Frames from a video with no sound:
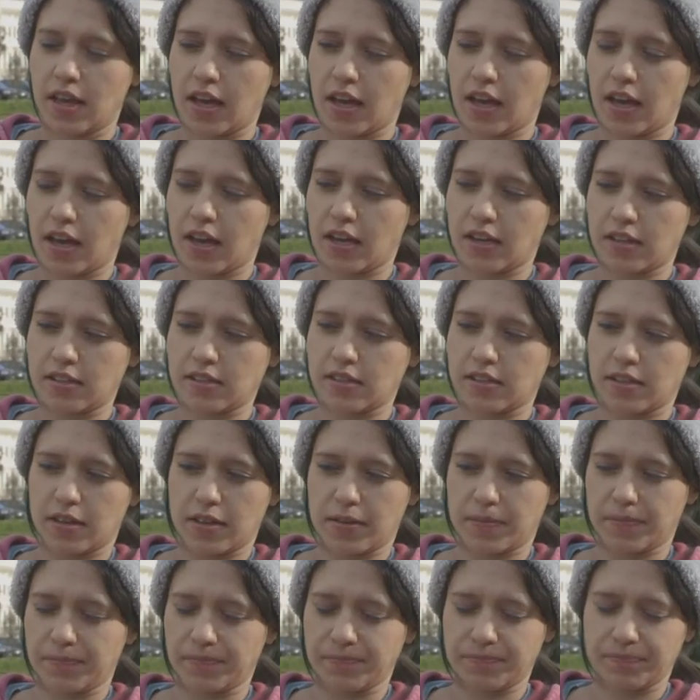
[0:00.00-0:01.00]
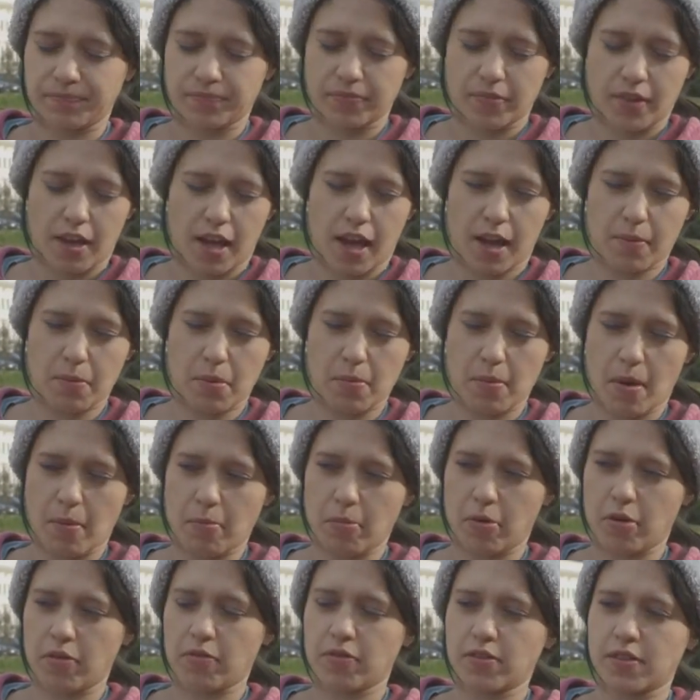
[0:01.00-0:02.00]
And um, I'm a
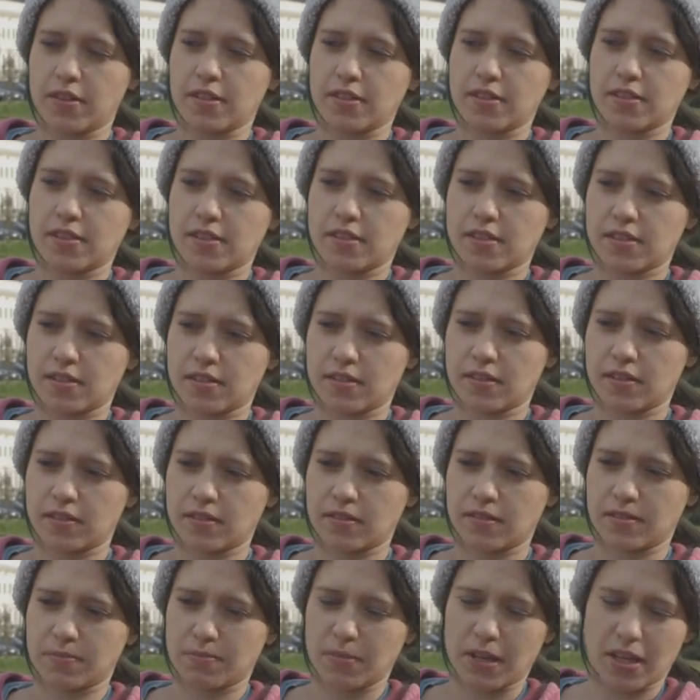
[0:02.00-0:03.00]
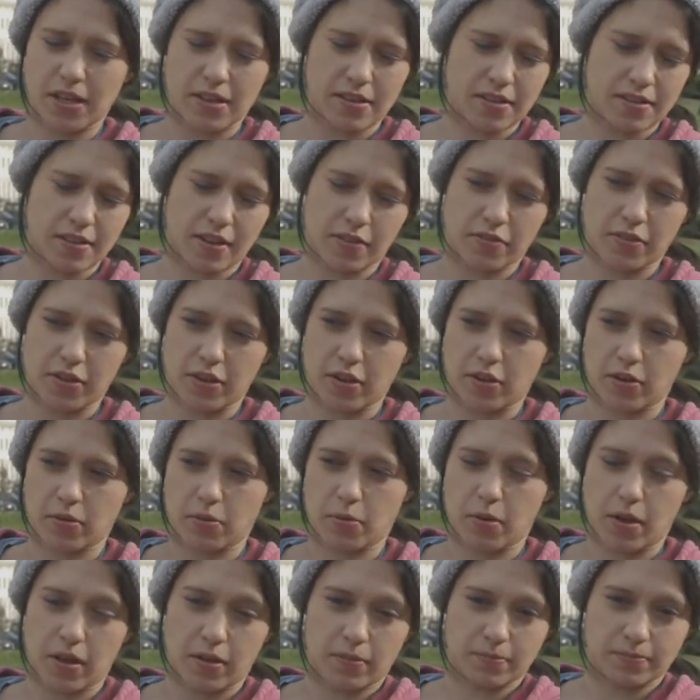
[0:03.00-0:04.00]
member of this because I figure,
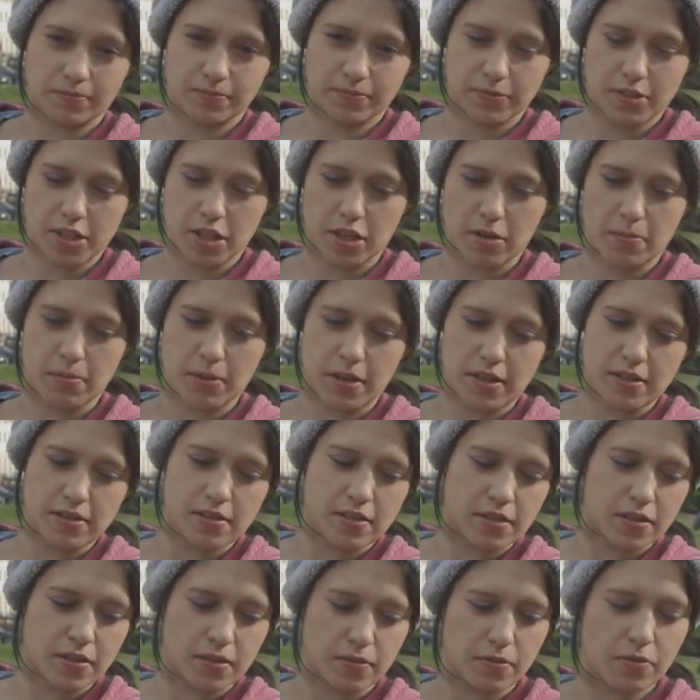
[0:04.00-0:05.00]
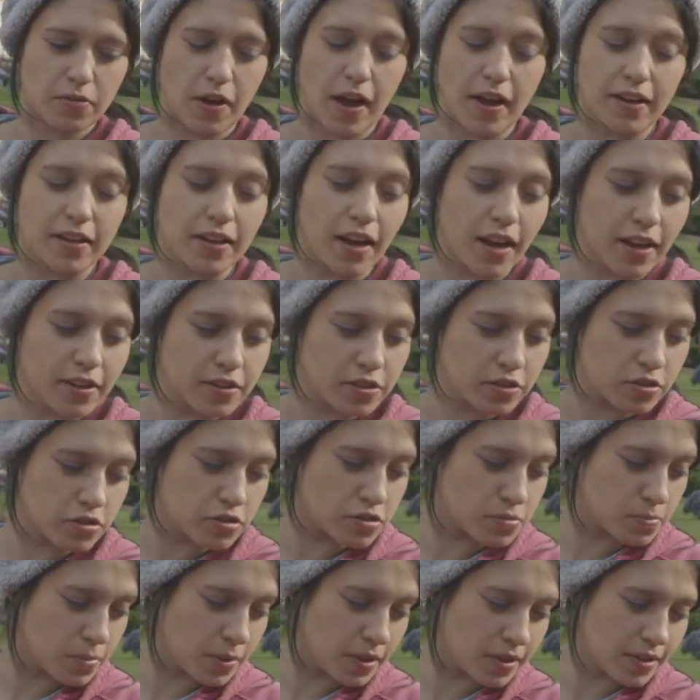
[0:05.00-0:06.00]
well, it's a good place to find
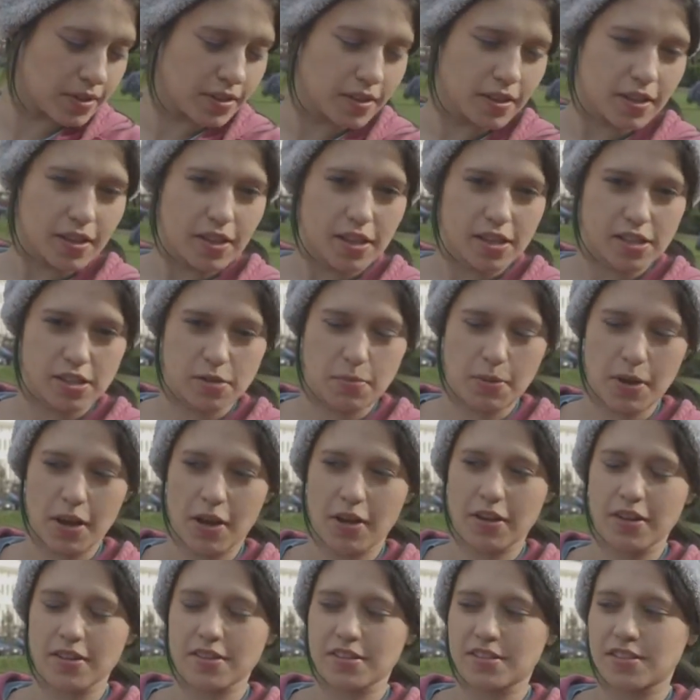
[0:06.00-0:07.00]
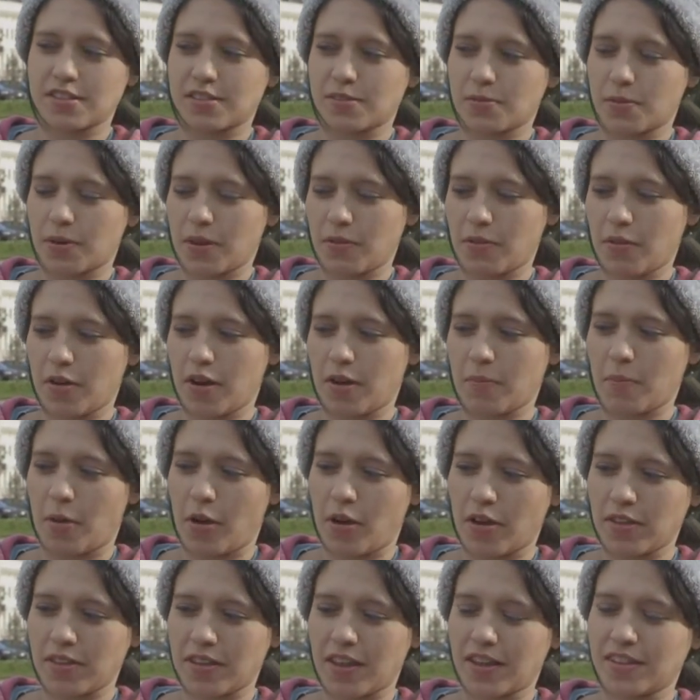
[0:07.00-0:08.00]
actors, but to be honest, whenever I'm
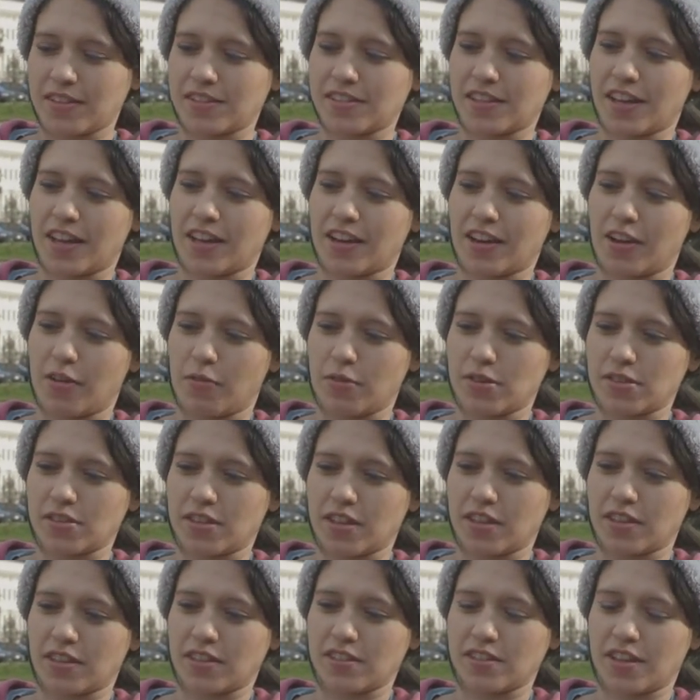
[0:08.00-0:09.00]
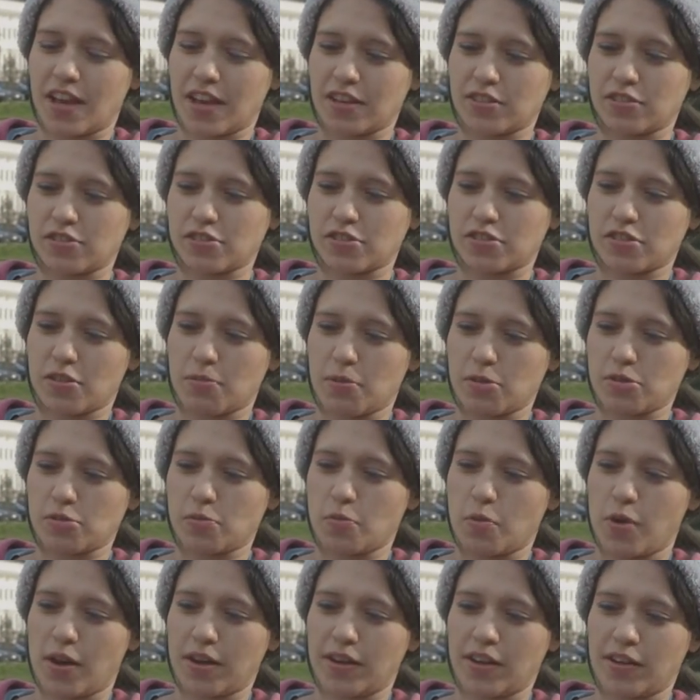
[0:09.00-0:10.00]
on that site, I always think these actors are the most
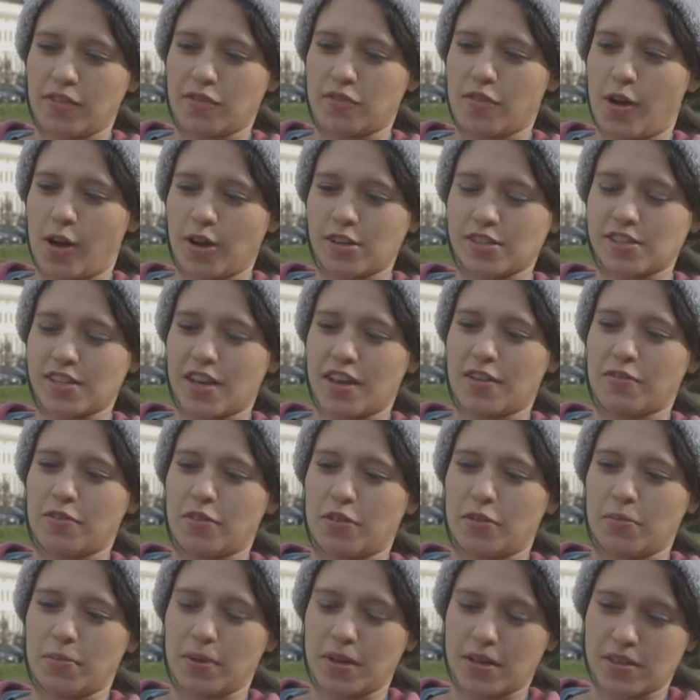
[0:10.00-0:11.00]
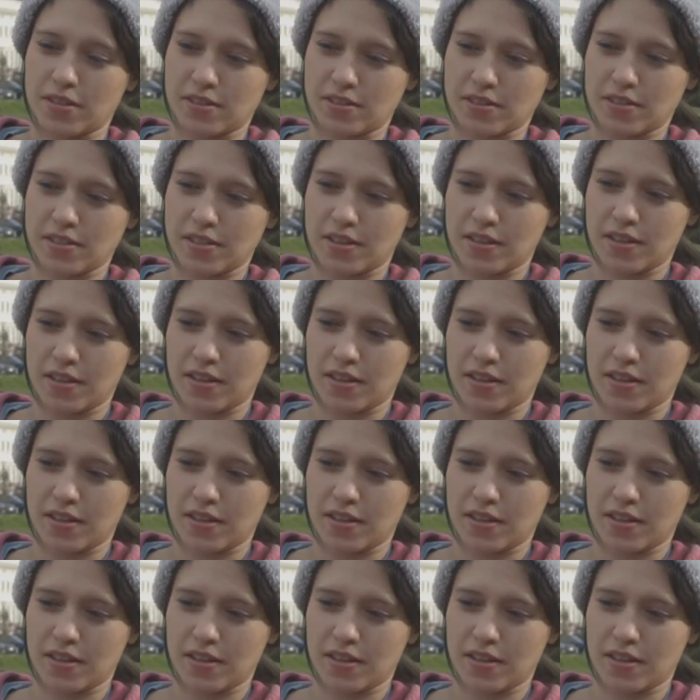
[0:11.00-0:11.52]
whiny fucks ever because